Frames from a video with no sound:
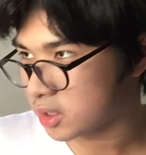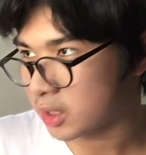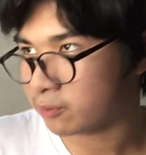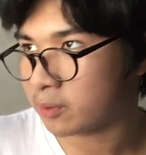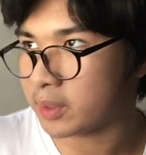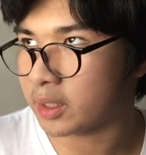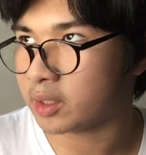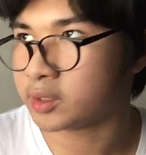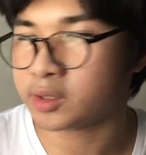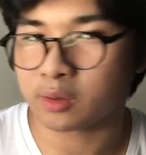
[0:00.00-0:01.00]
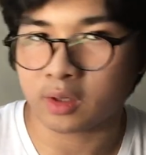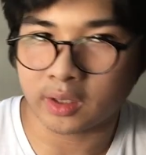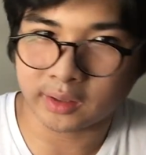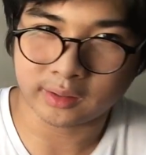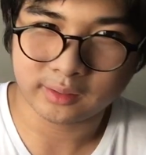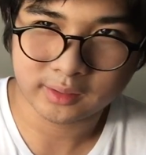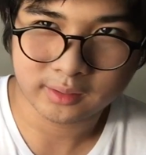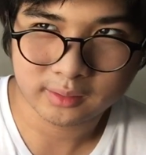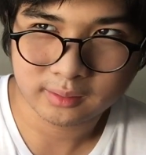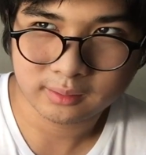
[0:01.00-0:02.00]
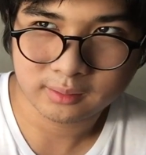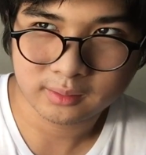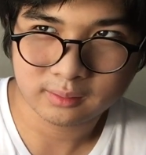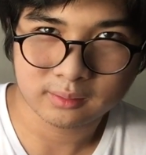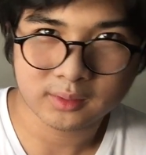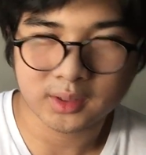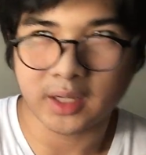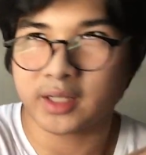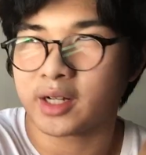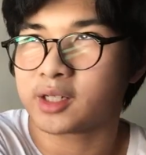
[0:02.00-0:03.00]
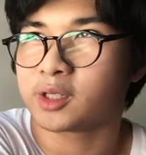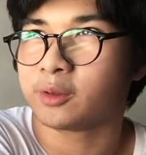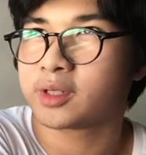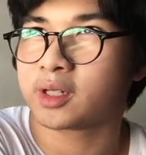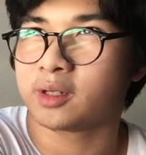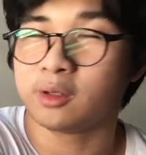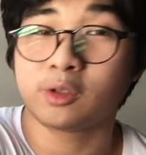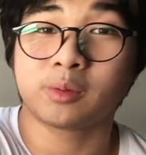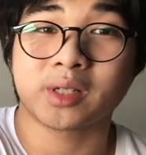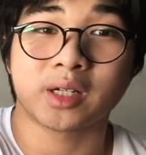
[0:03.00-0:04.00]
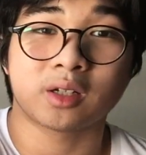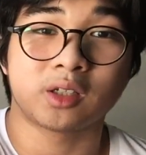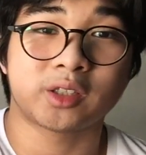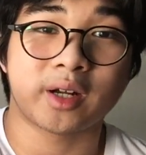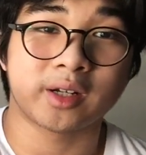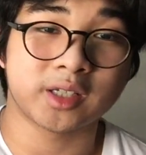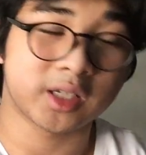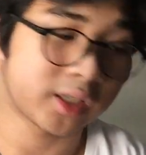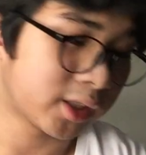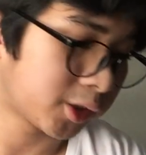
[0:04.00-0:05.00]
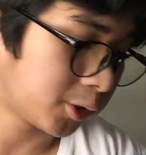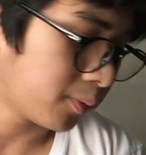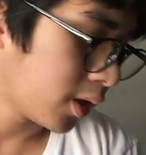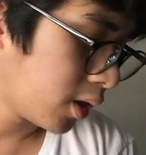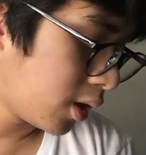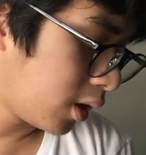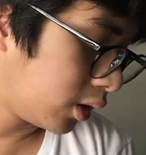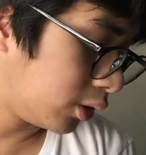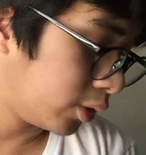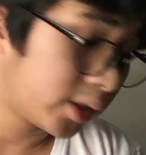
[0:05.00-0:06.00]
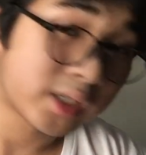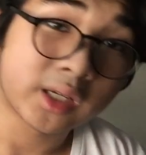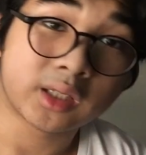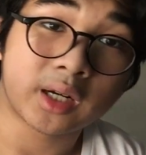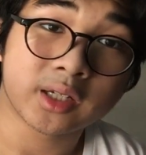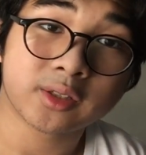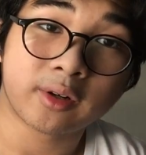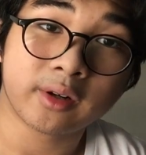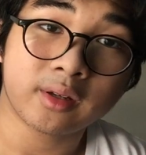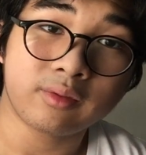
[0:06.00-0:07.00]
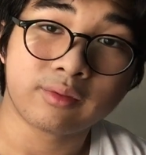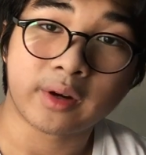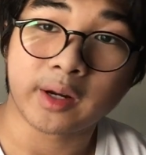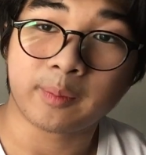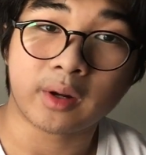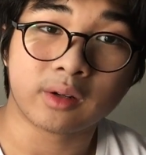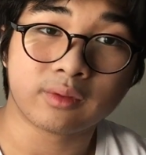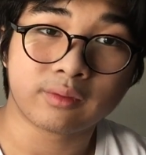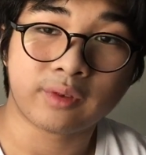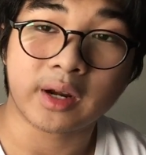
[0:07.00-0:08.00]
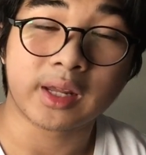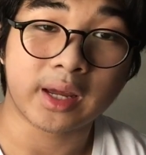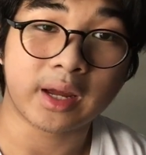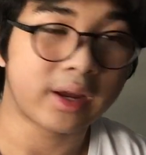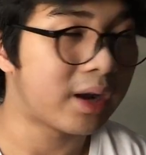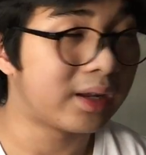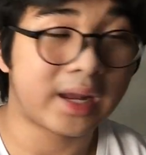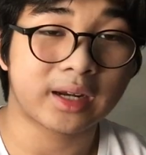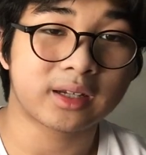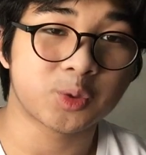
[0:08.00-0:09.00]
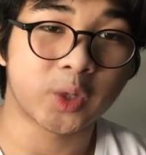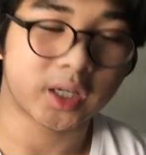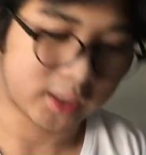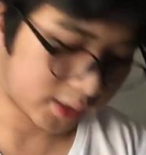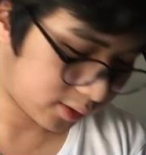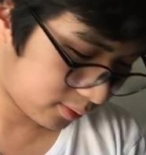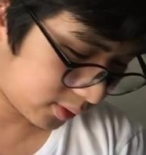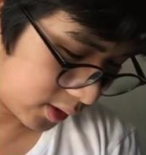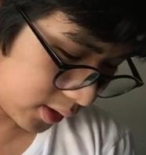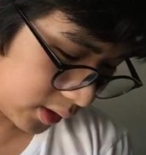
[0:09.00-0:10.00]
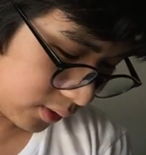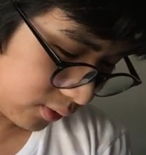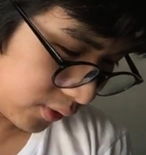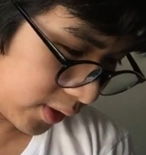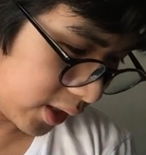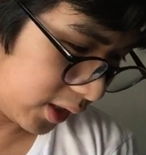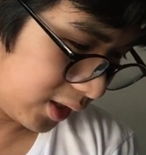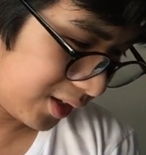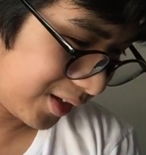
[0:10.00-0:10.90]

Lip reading: come from like a show called. Sorry, it's not a show. It's a YouTube channel called Trogly's Guitar Show. Dude is a guitar historian. Very proud of it. I like his work a lot. It's very.